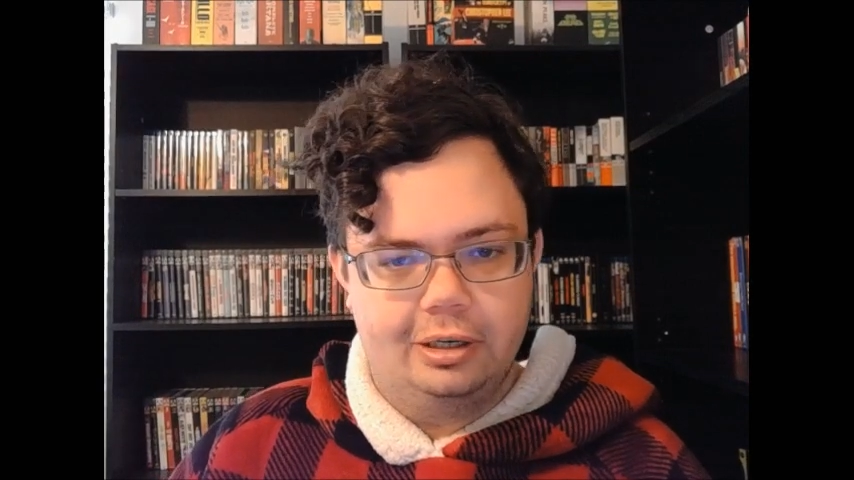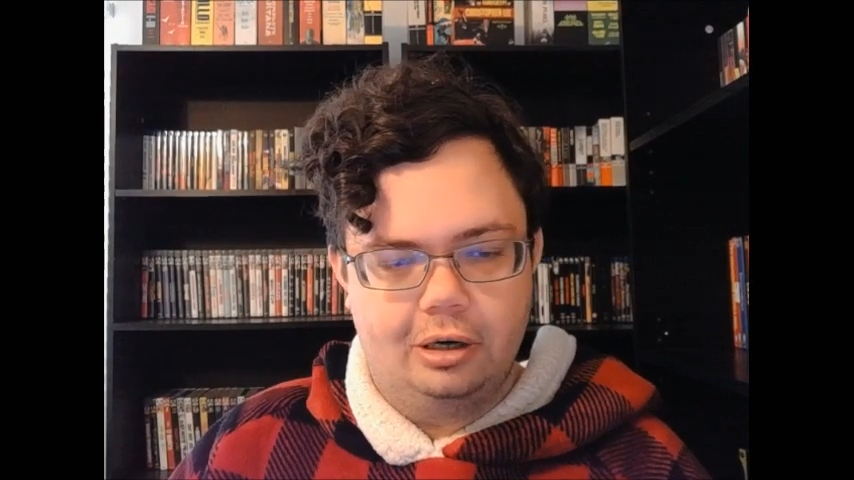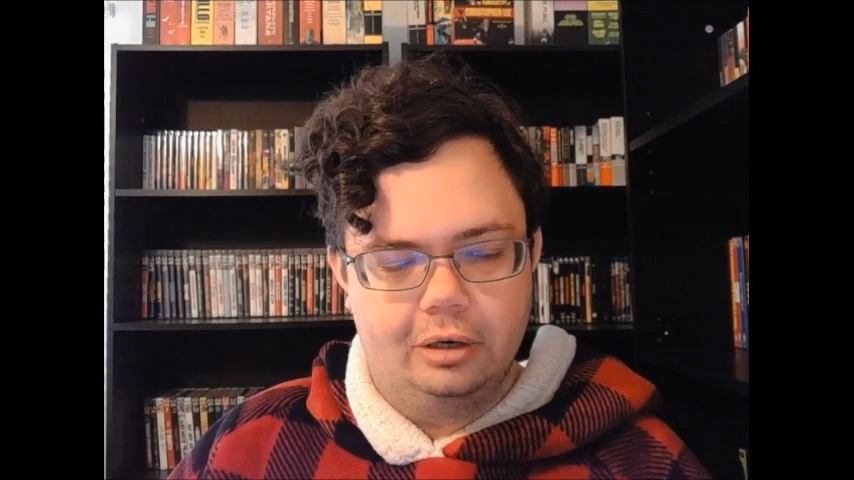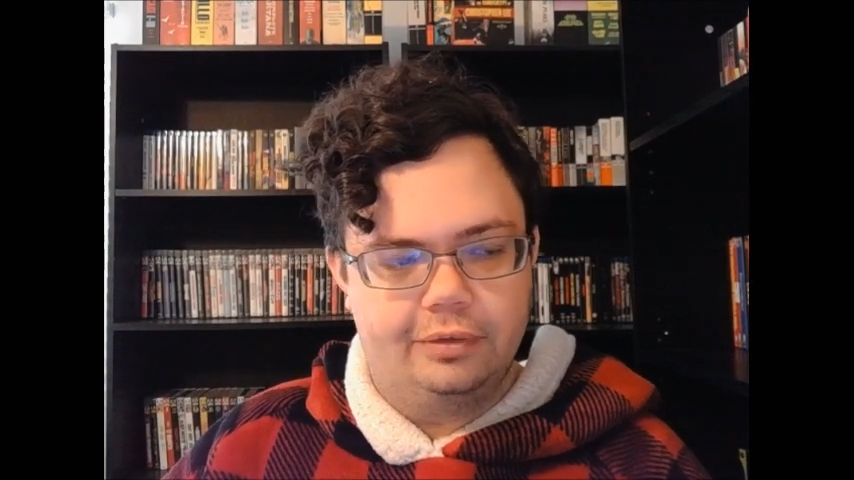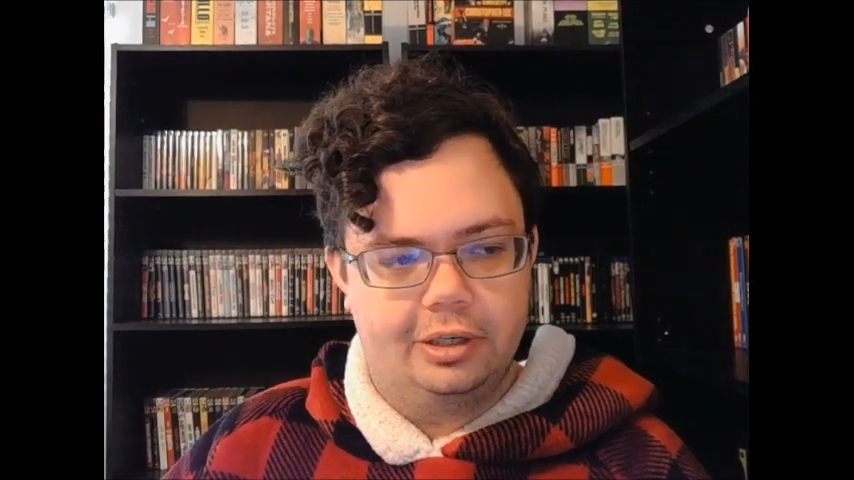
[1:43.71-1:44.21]

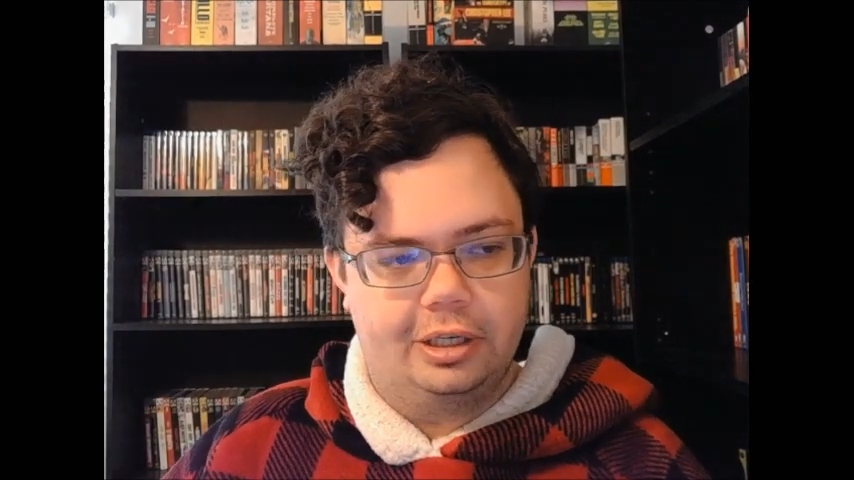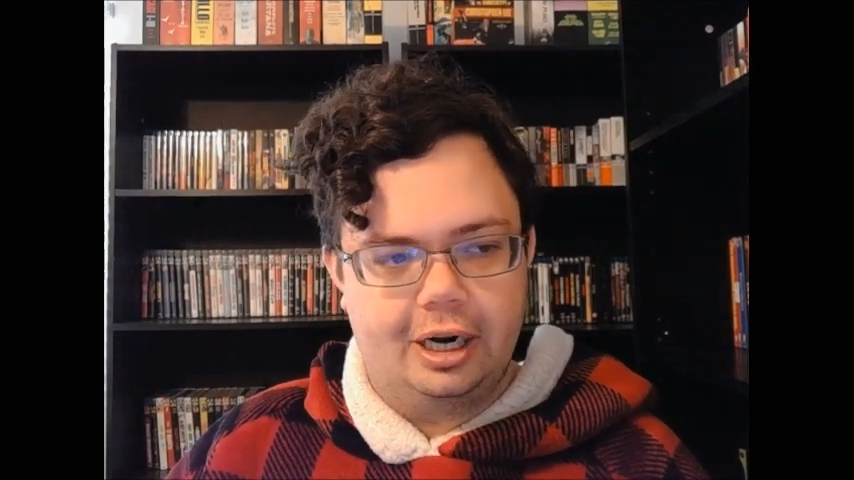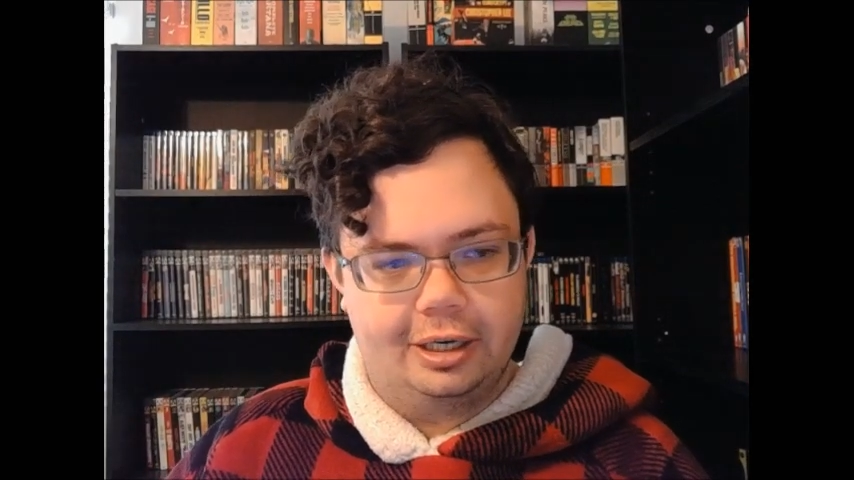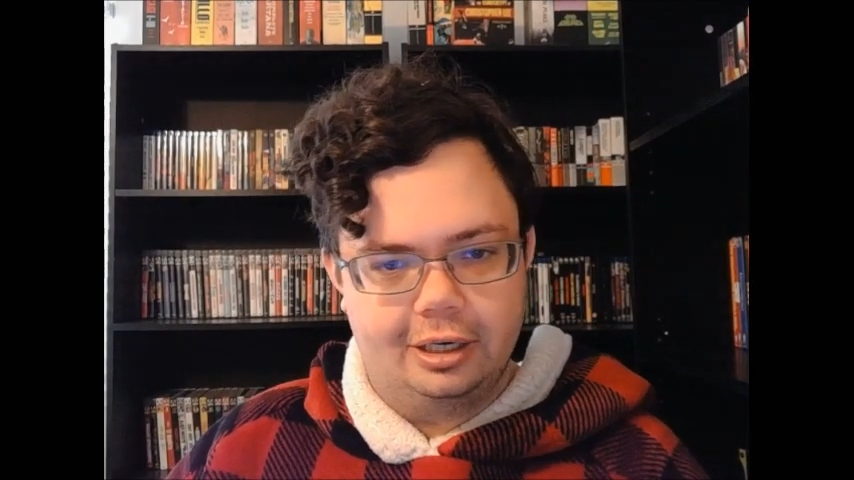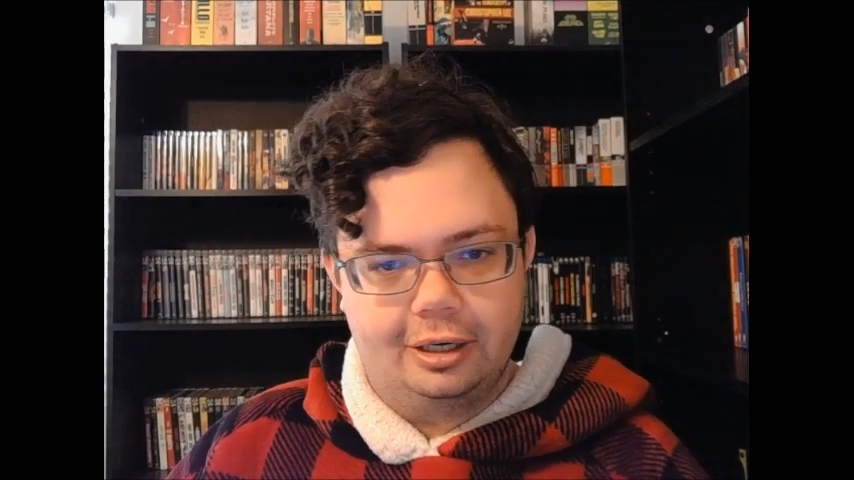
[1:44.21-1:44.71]
all of the
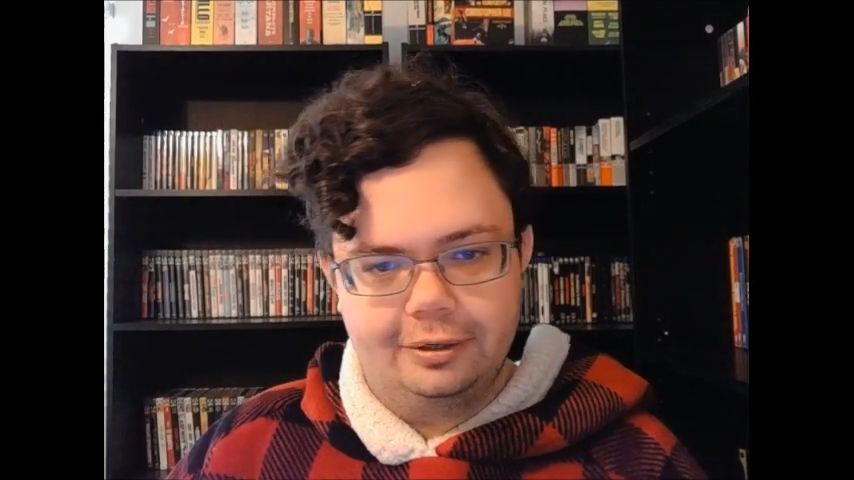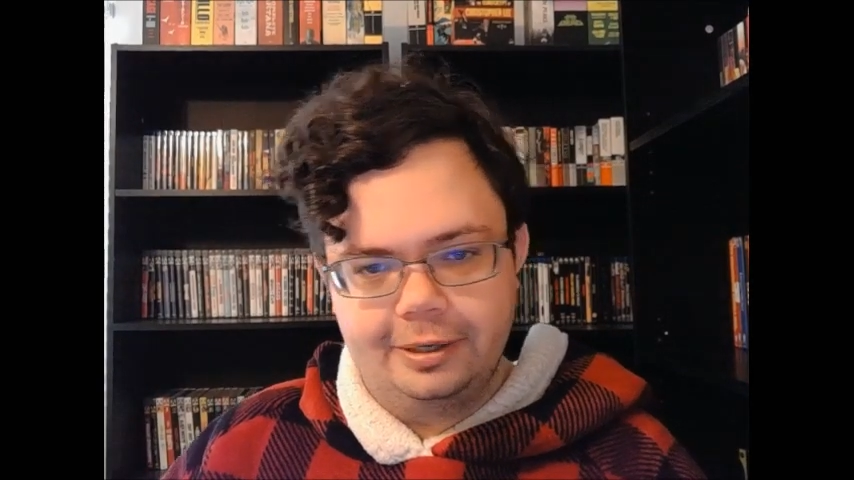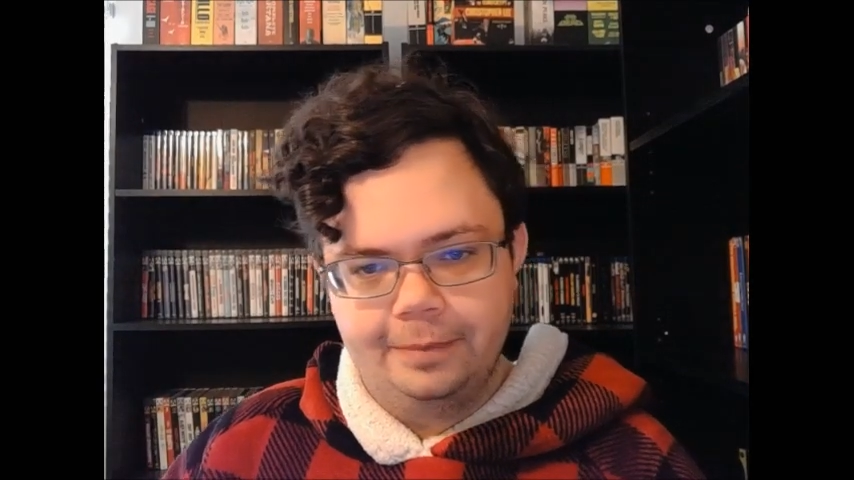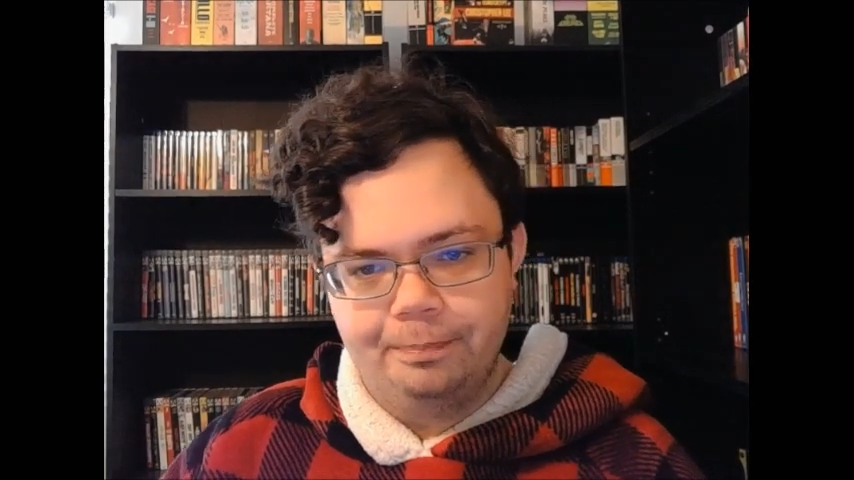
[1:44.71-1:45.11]
dialogue